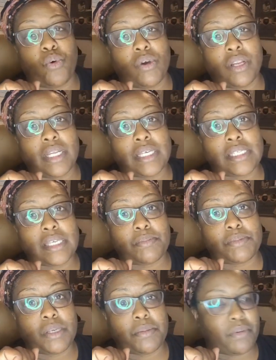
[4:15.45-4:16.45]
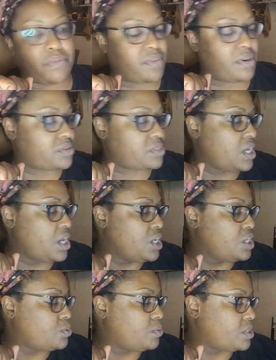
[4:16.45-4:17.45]
on September 1st,
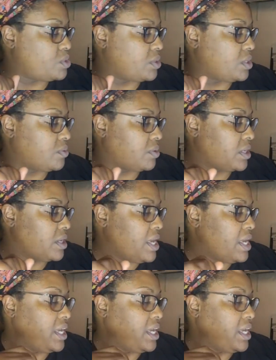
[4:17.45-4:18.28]
2023.